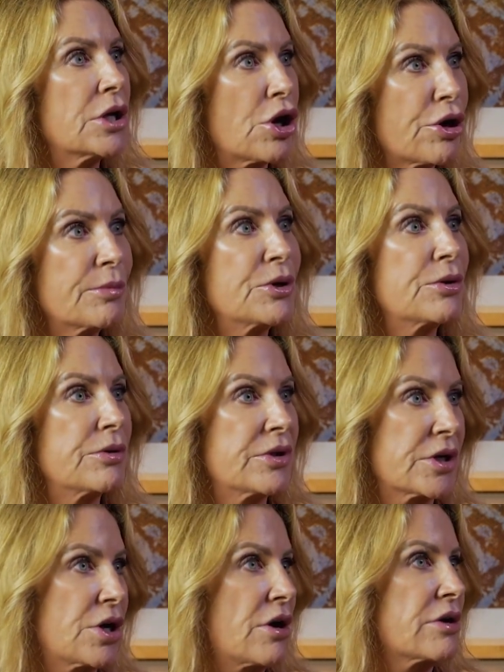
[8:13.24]
the RMU or
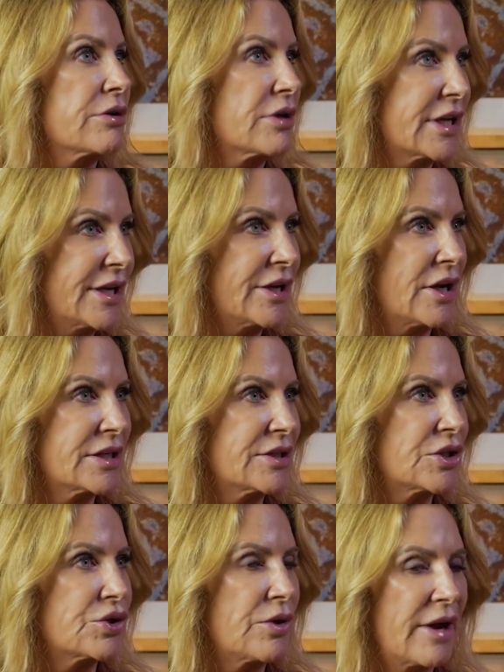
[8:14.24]
the cart or the
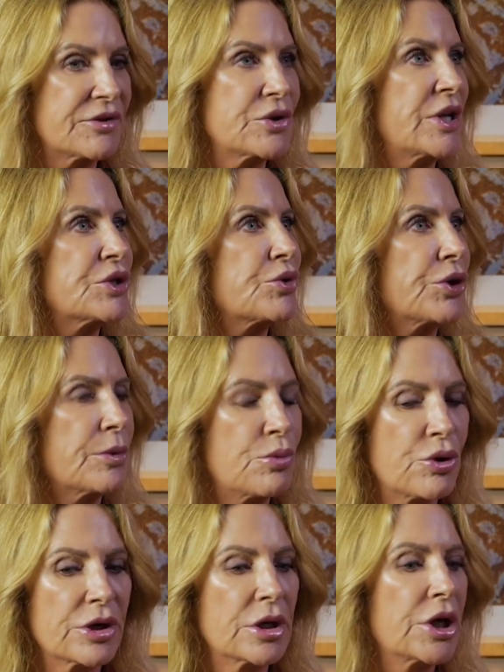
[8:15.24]
kiosk that you have. So that's really
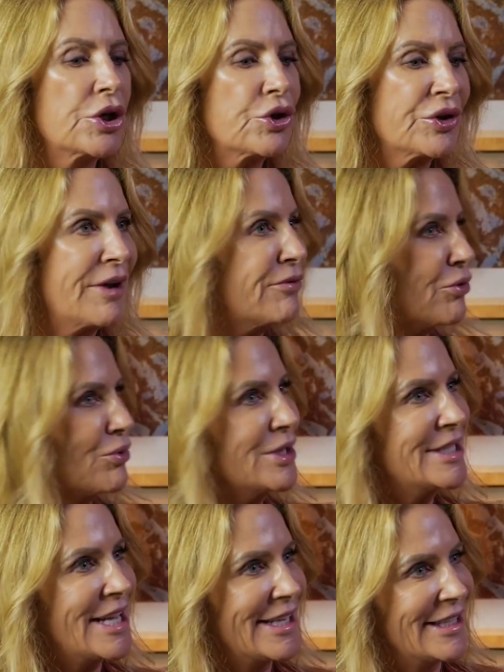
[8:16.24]
important. You only have
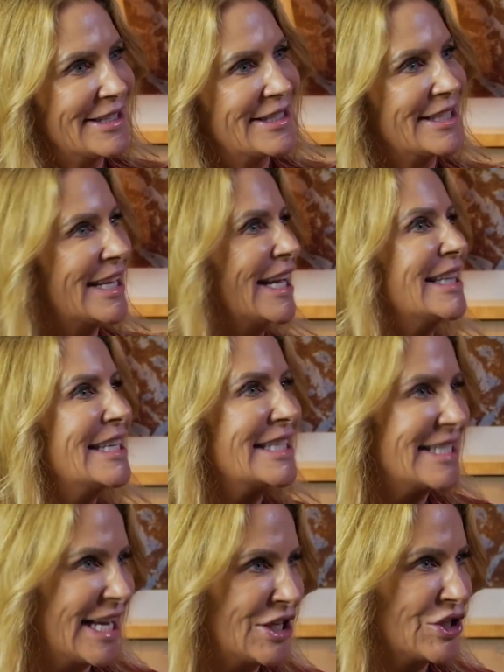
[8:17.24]
3 seconds to gain the
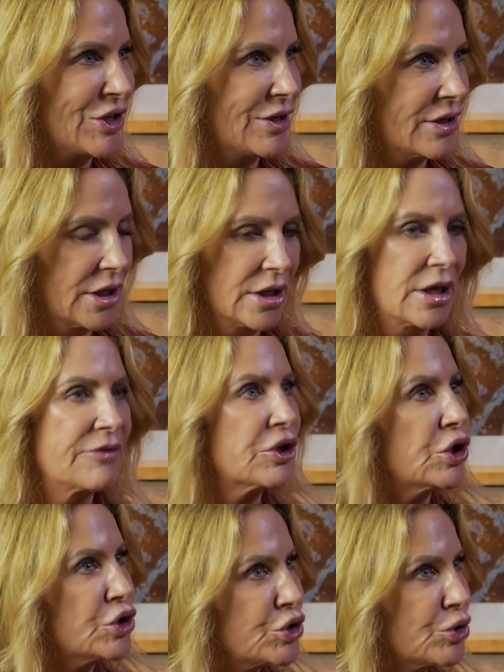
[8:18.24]
attention of
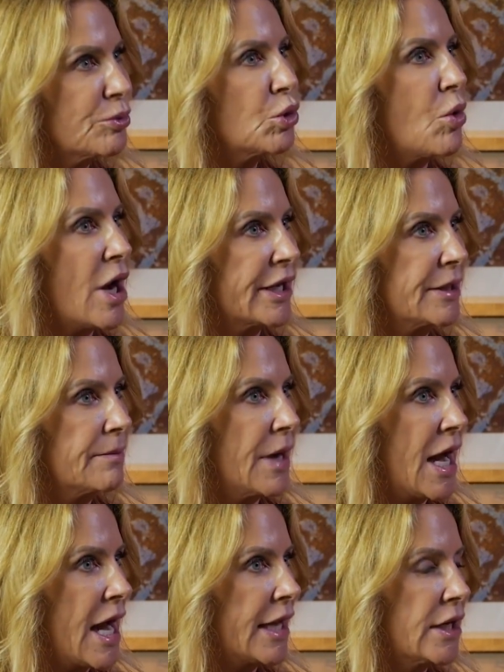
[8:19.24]
the consumer walking
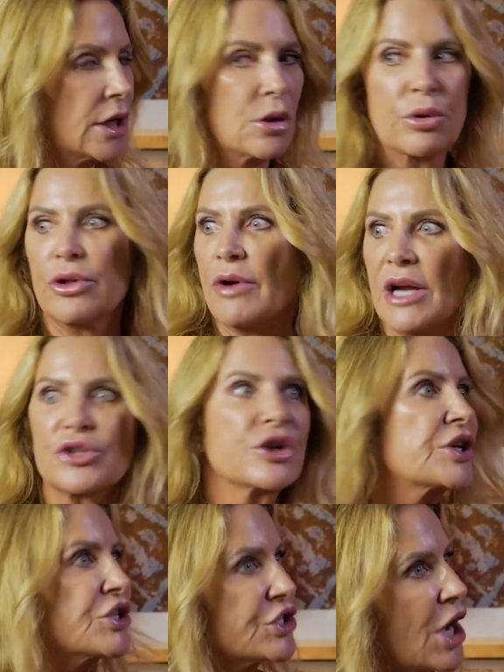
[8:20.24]
by, where they're
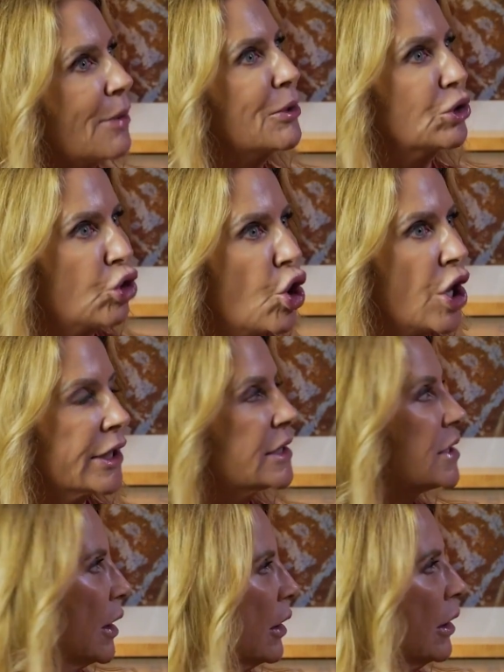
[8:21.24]
actually going to stop and look
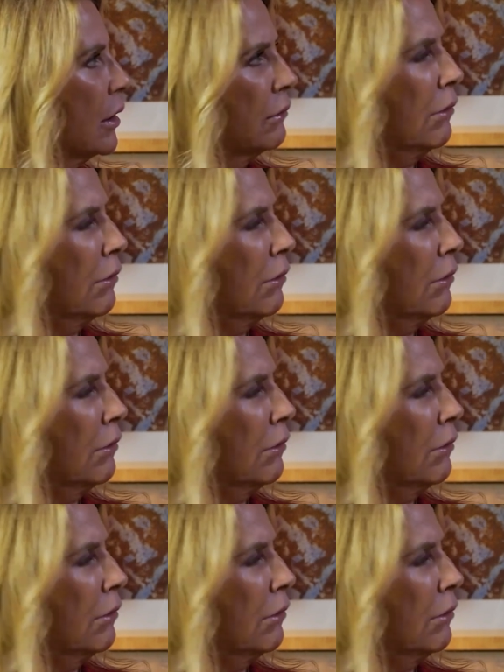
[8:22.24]
and say,